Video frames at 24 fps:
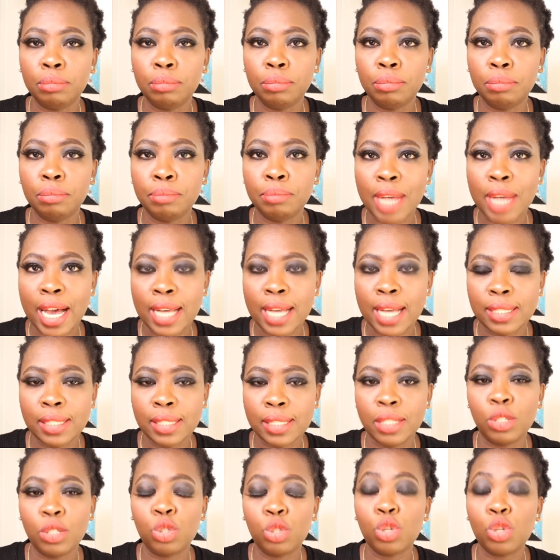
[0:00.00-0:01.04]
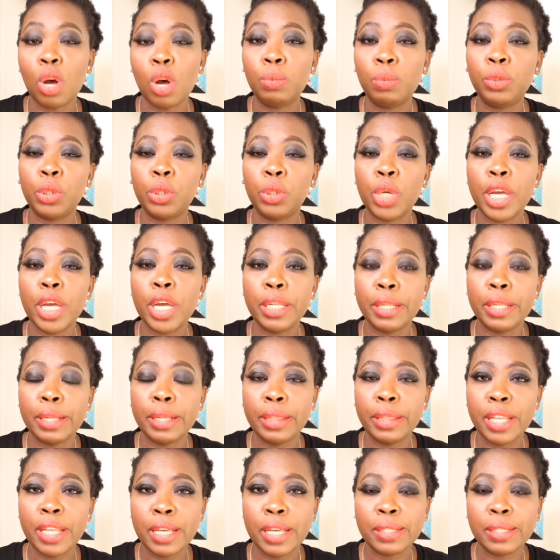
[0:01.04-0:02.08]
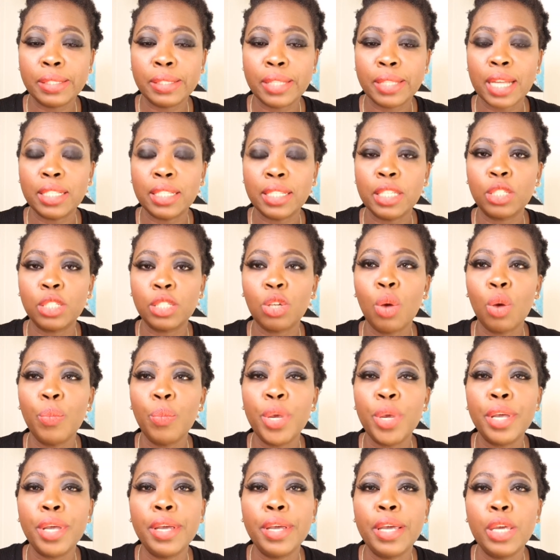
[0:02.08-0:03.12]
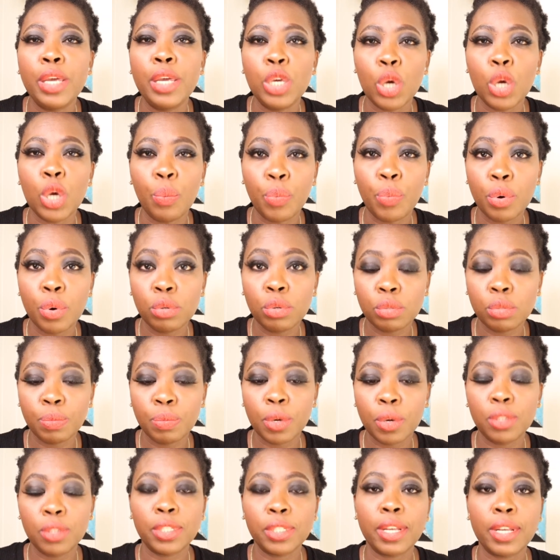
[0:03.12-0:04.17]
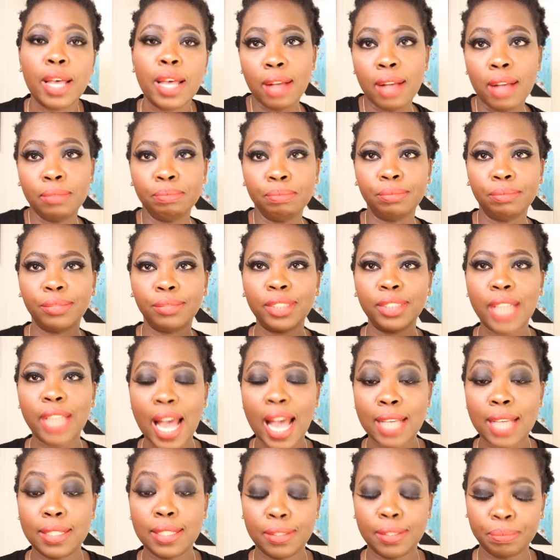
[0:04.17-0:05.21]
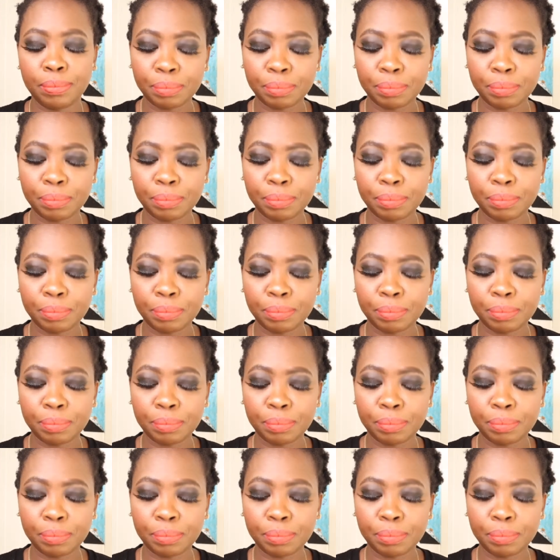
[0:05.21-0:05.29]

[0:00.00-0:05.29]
magazine, stop throwing the things that is coming in your post box, guys.